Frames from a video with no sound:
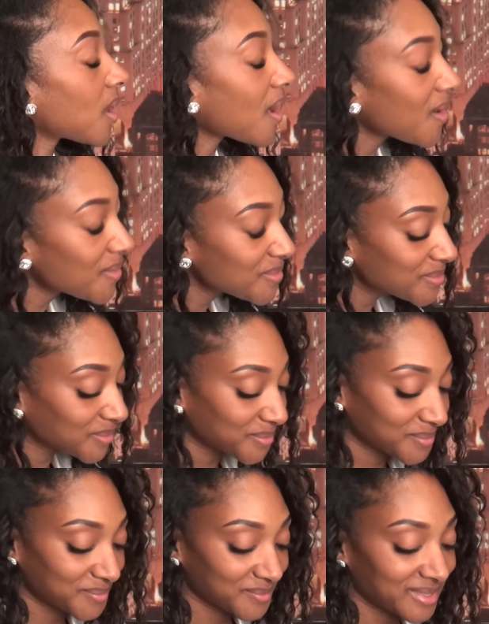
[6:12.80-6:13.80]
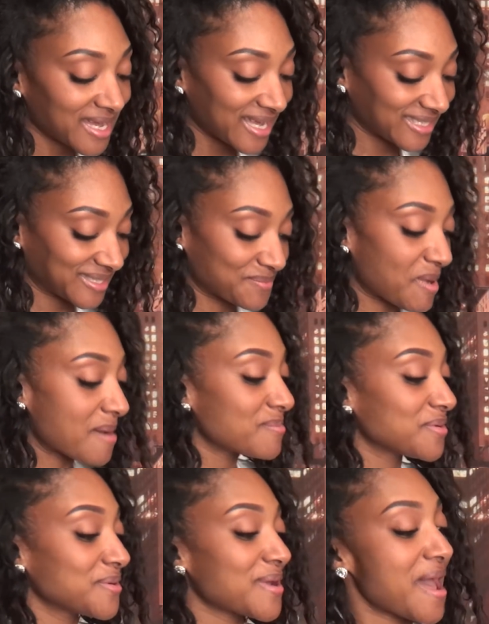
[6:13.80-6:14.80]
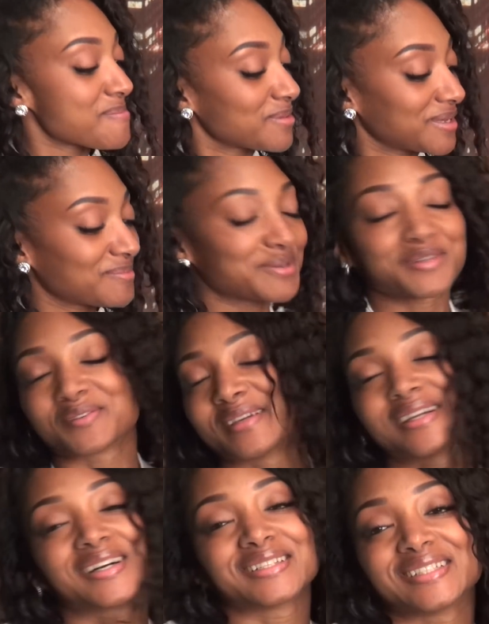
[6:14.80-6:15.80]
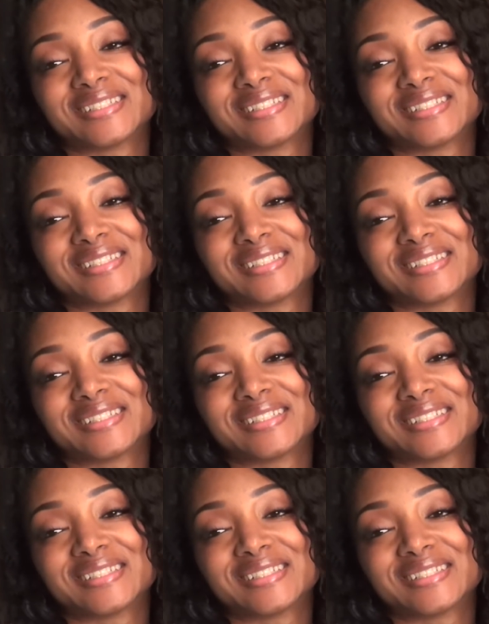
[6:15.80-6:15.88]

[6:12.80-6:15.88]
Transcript: Oh, yes, my boo happily put a ring on it.